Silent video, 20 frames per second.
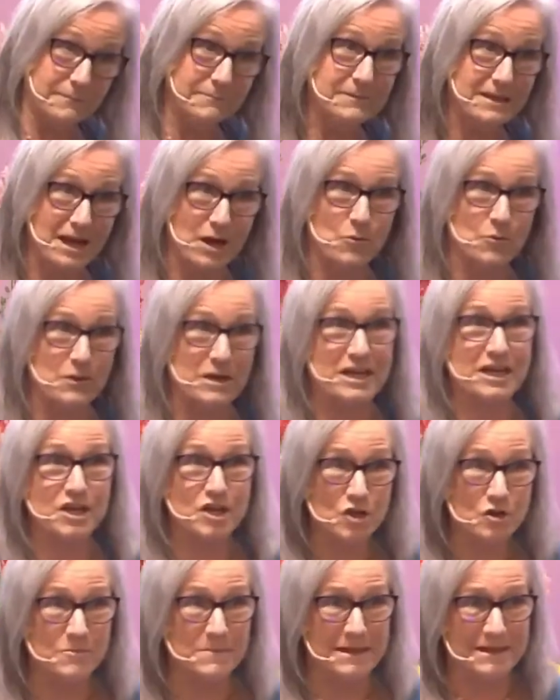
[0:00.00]
that we
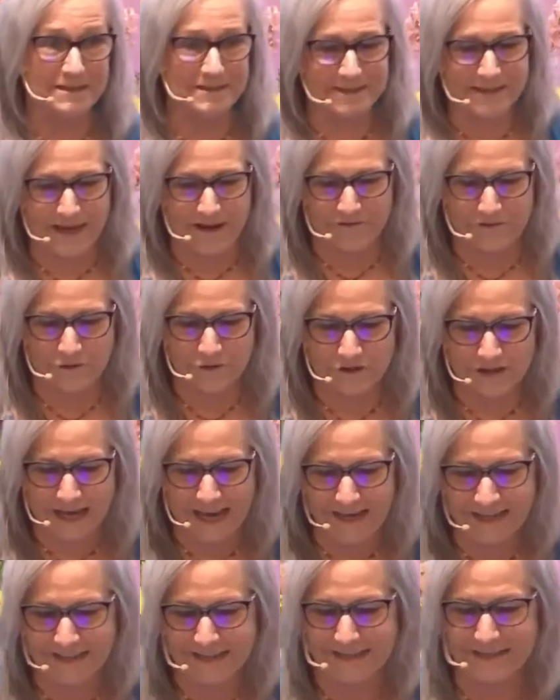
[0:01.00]
humans have
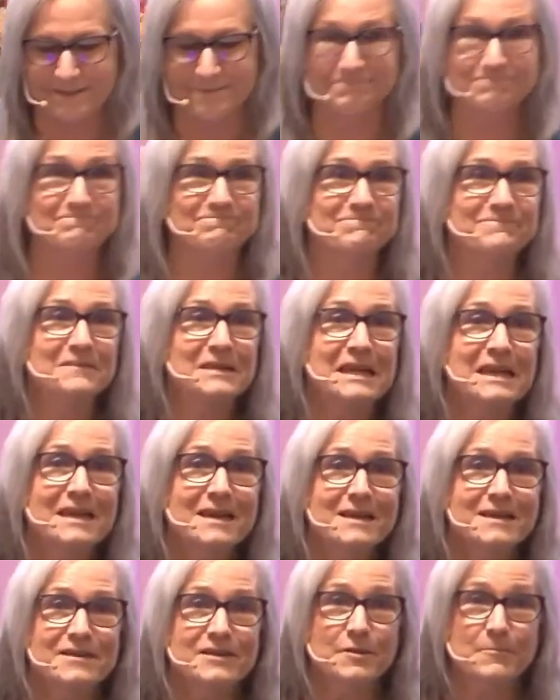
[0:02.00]
created:
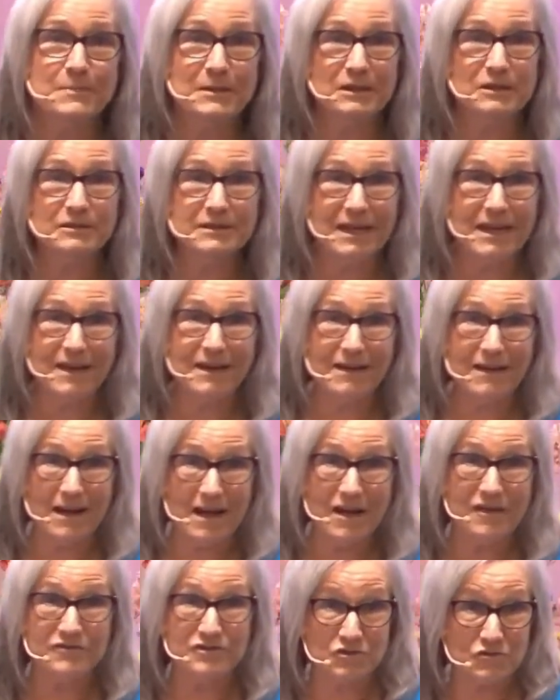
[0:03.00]
the building
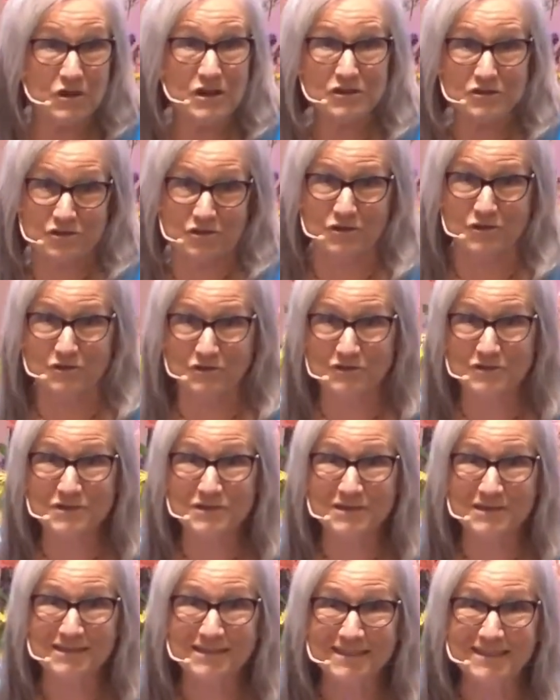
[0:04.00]
of structures
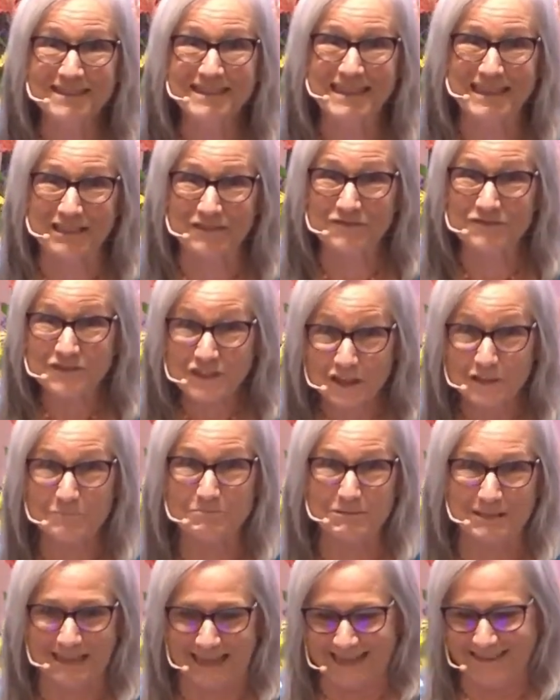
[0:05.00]
in
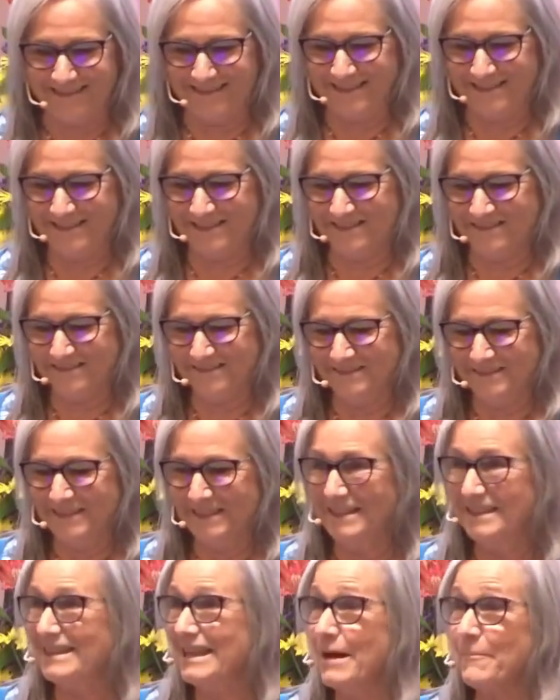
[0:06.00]
floodplains.
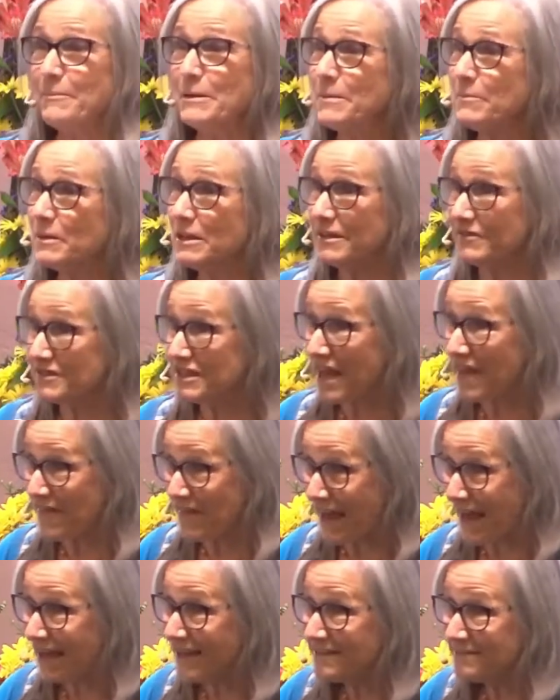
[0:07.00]
Now, people have done
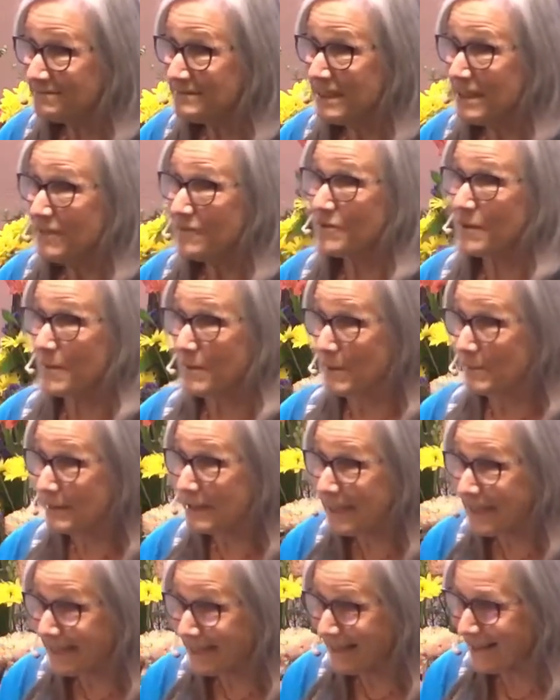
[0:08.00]
that from the
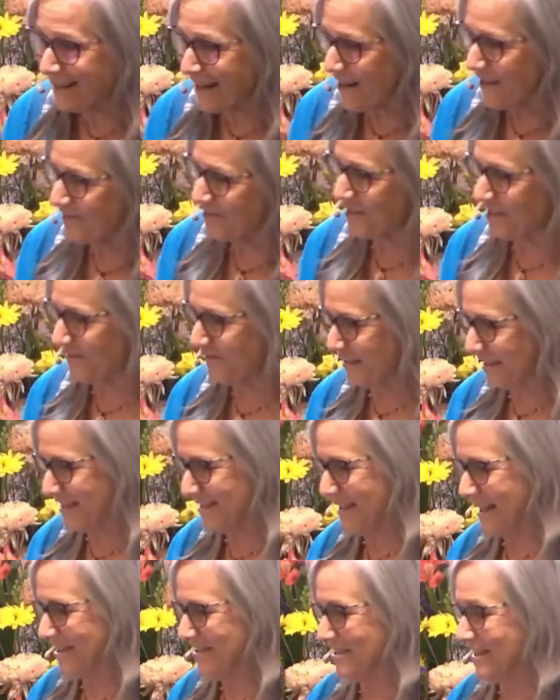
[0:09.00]
beginning of
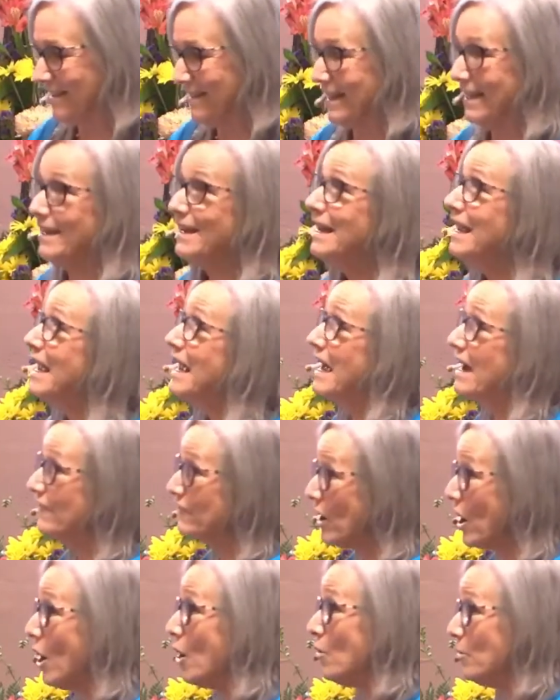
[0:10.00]
civilization. They have
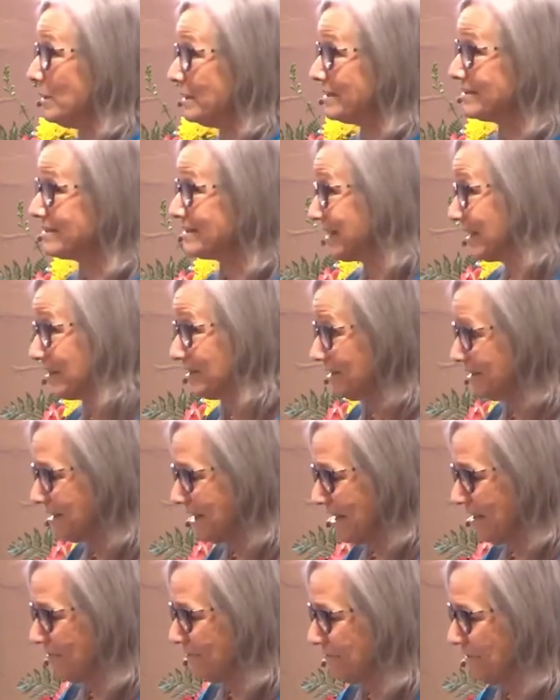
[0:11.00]
always settled
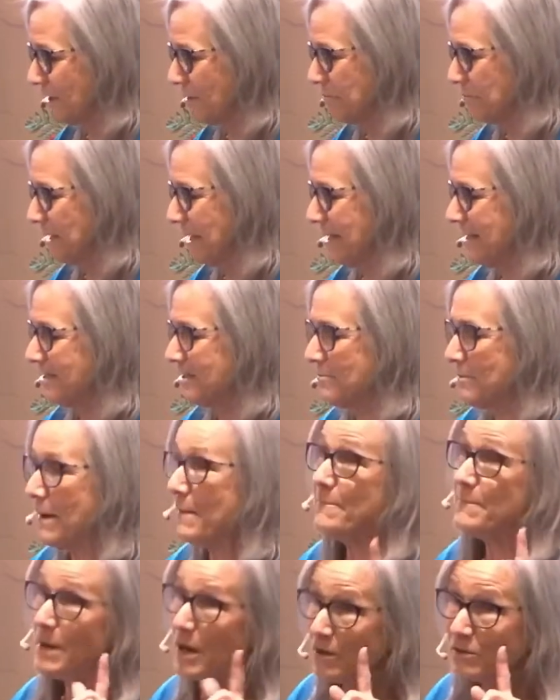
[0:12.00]
in floodplains, but
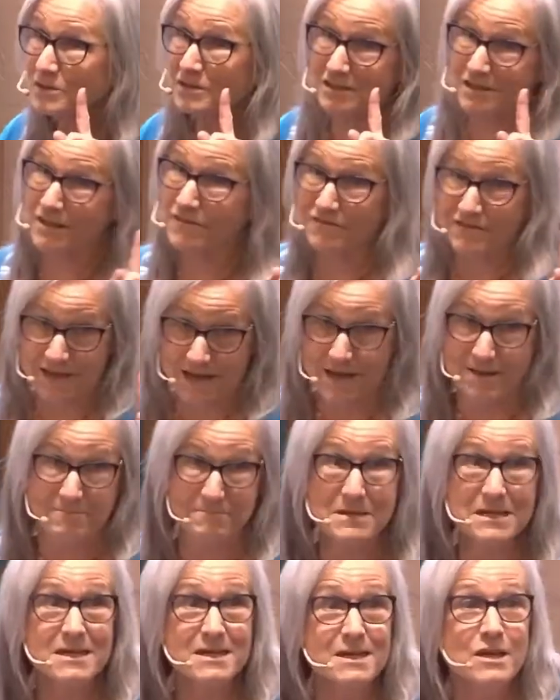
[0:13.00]
most of them
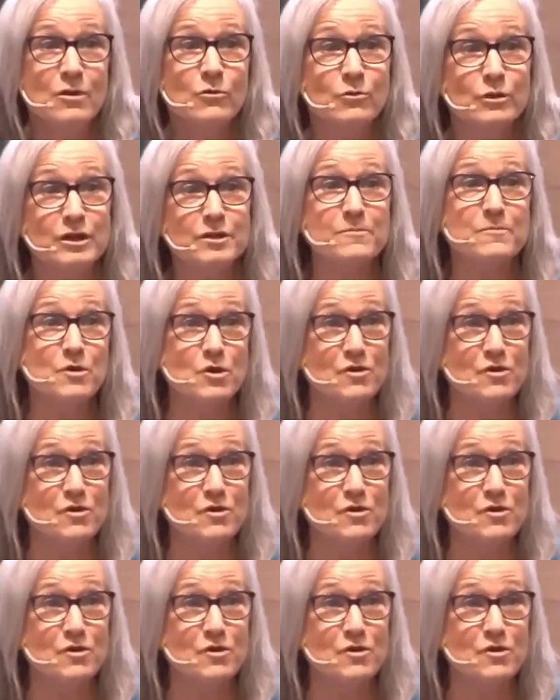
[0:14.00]
would move